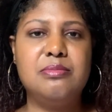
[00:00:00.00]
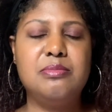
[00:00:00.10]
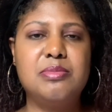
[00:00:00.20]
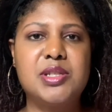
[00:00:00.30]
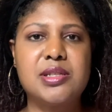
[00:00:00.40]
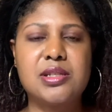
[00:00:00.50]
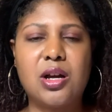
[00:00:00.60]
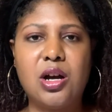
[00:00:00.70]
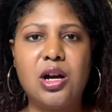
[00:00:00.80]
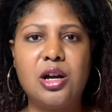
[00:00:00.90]

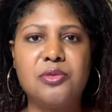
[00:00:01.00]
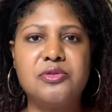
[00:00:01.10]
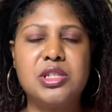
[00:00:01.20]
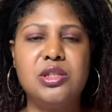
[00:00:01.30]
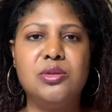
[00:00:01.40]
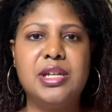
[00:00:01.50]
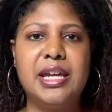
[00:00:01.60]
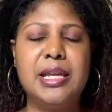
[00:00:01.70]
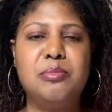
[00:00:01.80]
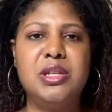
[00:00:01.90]
soft, you
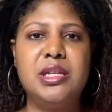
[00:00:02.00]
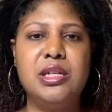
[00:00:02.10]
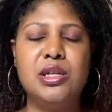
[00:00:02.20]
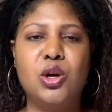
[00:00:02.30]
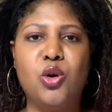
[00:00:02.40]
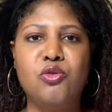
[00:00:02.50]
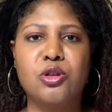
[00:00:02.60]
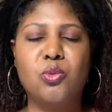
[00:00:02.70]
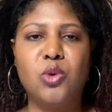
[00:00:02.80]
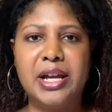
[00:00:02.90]
can't be
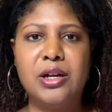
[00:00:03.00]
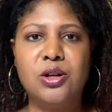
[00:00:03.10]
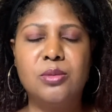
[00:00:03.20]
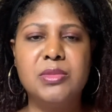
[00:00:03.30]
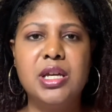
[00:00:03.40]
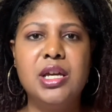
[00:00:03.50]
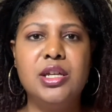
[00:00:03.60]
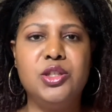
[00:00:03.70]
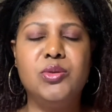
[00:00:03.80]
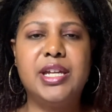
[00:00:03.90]
overwhelmed,
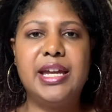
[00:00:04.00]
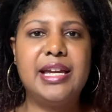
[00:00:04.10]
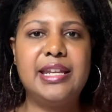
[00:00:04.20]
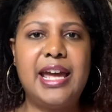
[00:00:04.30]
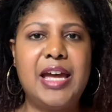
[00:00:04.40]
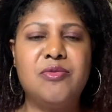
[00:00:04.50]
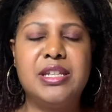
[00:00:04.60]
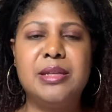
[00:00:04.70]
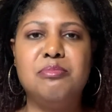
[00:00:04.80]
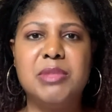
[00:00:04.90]
you can't have
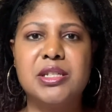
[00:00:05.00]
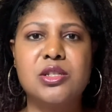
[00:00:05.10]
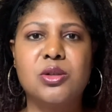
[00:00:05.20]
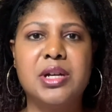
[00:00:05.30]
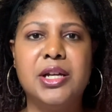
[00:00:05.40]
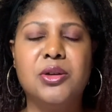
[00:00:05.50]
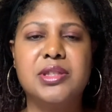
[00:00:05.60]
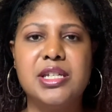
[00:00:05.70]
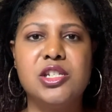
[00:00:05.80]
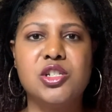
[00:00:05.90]
any mental health
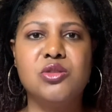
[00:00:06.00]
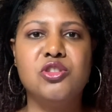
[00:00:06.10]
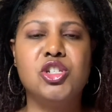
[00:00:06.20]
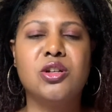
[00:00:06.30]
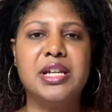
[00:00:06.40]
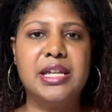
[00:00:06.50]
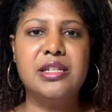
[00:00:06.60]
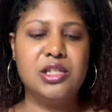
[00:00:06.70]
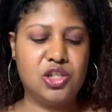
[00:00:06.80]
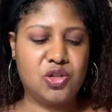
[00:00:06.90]
issues, you're
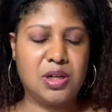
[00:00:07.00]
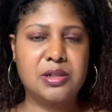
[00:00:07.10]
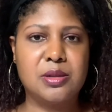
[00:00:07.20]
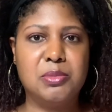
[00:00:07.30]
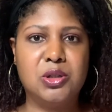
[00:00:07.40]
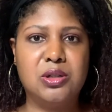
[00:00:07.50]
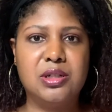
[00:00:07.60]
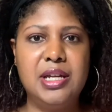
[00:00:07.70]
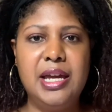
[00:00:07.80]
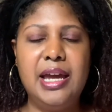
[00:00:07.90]
indestructible.
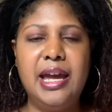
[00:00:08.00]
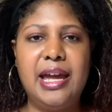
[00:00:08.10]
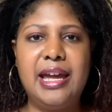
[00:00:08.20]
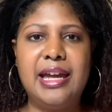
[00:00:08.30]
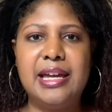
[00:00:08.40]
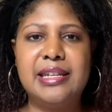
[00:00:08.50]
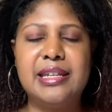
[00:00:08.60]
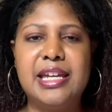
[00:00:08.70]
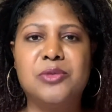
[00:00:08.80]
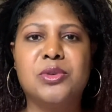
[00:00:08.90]
And
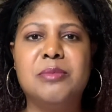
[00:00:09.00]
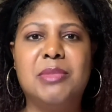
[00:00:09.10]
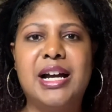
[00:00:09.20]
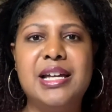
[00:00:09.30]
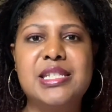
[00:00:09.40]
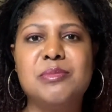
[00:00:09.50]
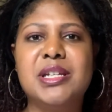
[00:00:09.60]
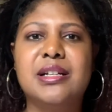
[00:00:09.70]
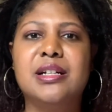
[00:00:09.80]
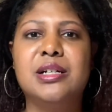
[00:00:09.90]
it reminds me
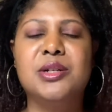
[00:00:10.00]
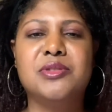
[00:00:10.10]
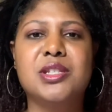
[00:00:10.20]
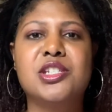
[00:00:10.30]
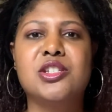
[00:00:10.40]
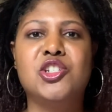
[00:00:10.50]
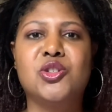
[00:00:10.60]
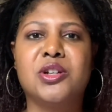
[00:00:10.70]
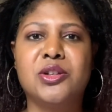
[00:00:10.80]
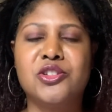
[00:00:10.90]
of the
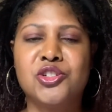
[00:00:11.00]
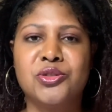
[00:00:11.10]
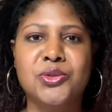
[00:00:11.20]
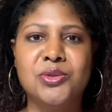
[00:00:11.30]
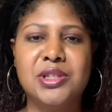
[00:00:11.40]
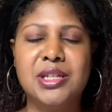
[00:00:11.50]
Sojourner Truth